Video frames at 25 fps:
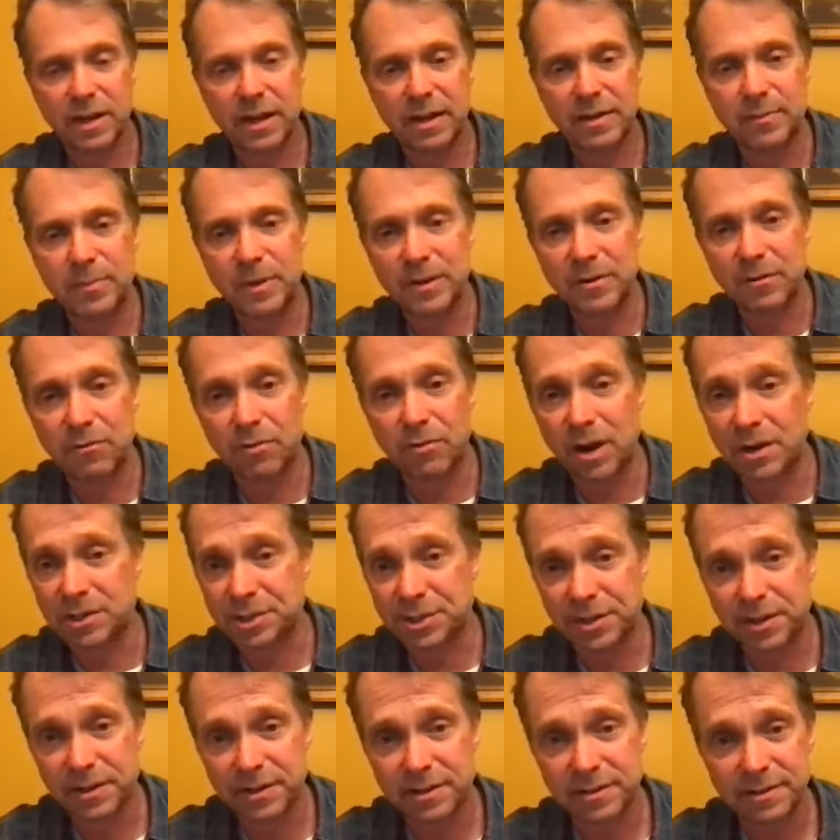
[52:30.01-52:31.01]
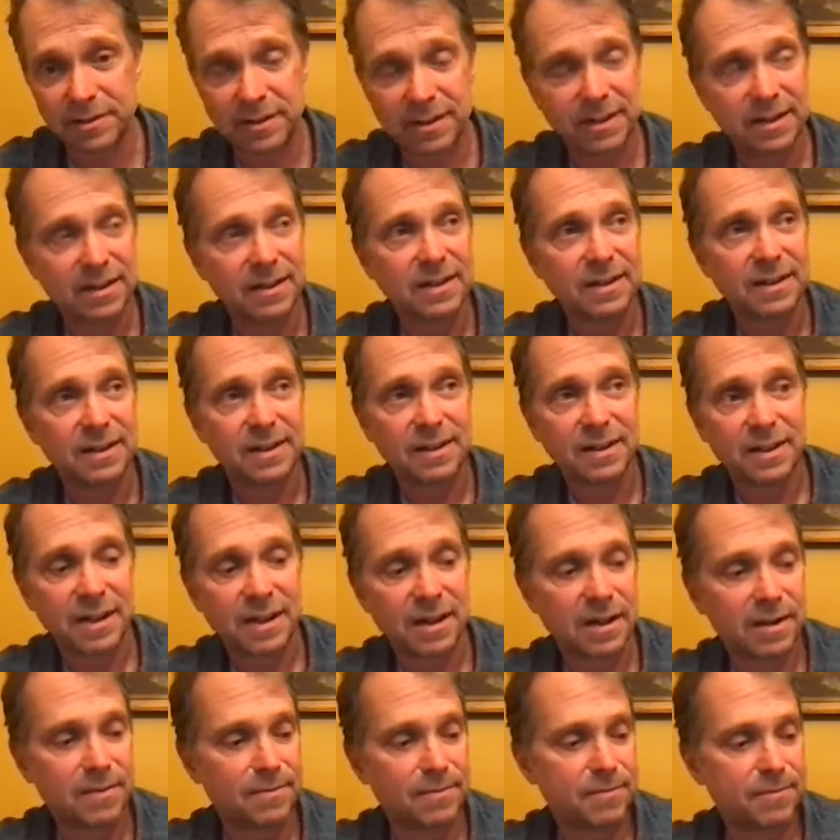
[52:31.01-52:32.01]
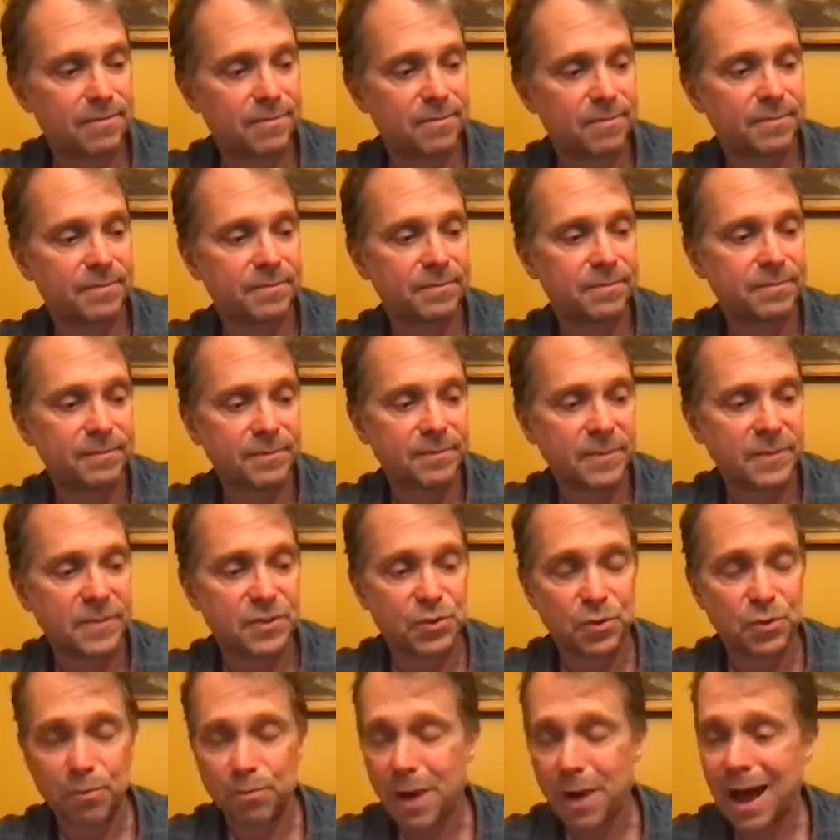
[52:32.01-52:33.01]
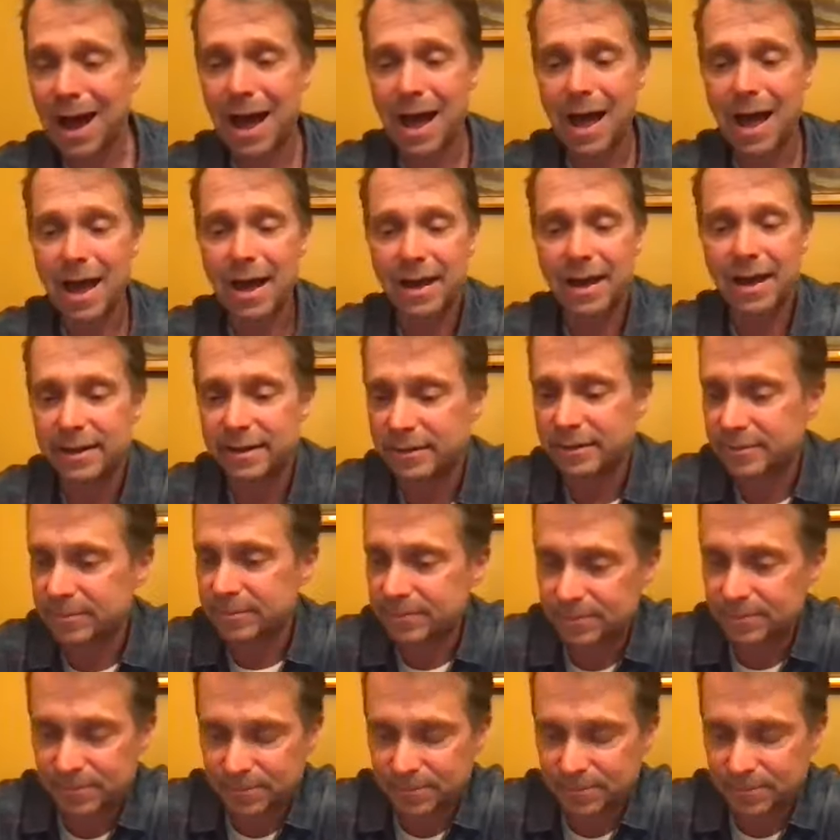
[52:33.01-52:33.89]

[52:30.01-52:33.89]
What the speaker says: I'd been to Russia, Dubai, and